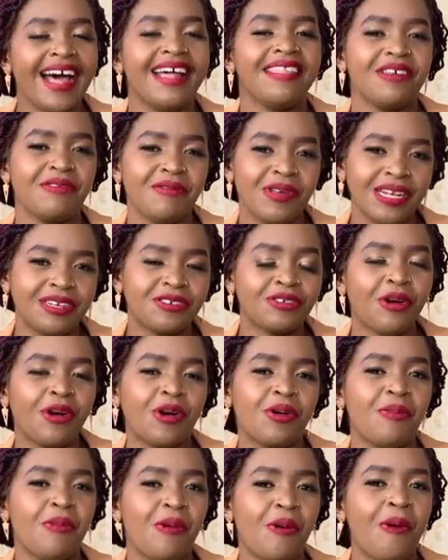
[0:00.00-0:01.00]
And they will
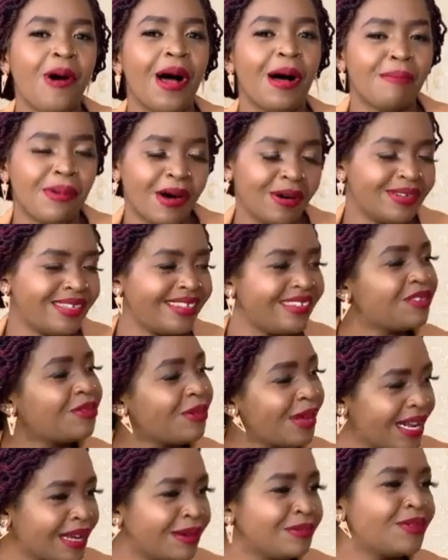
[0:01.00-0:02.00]
talk more about it.
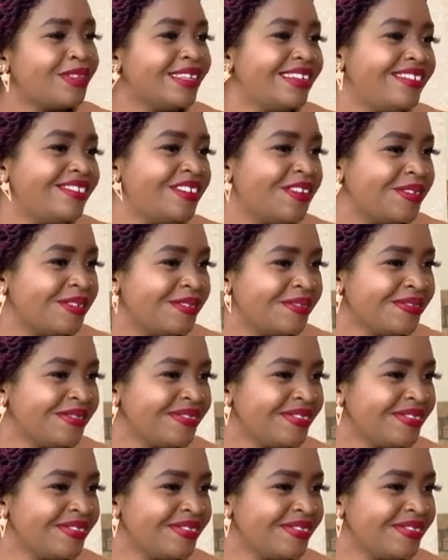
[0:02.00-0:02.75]
Welcome to the show.